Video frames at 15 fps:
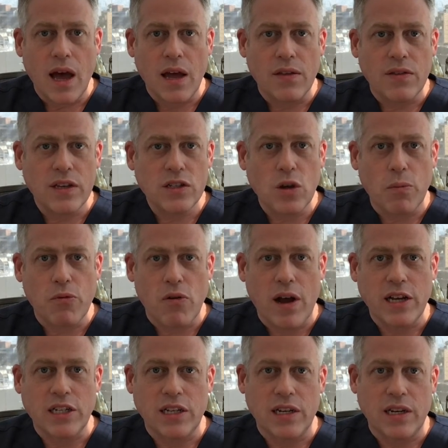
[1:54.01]
This
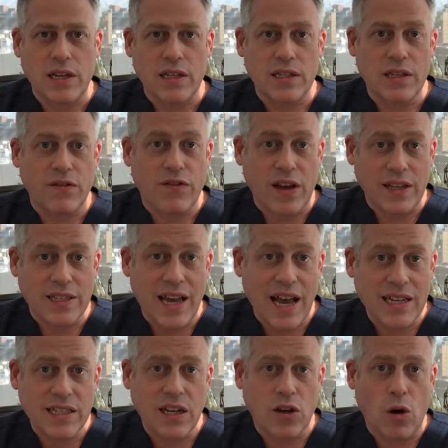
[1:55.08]
operation is a
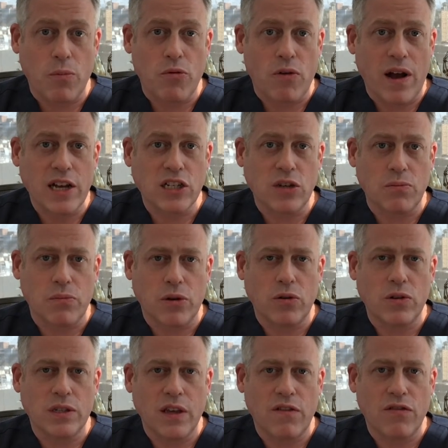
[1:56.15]
fantastic operation
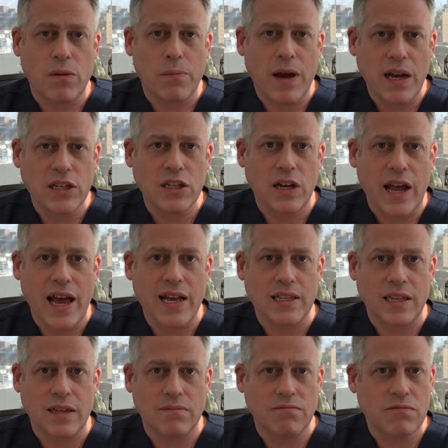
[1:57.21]
because if the patient has
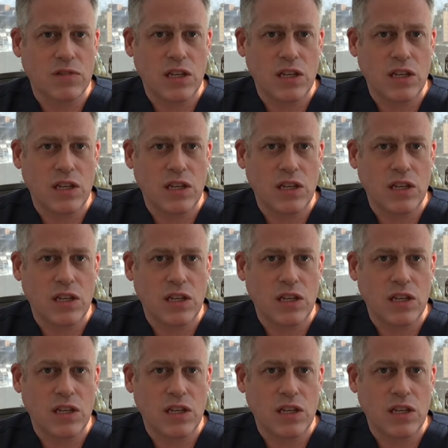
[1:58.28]
a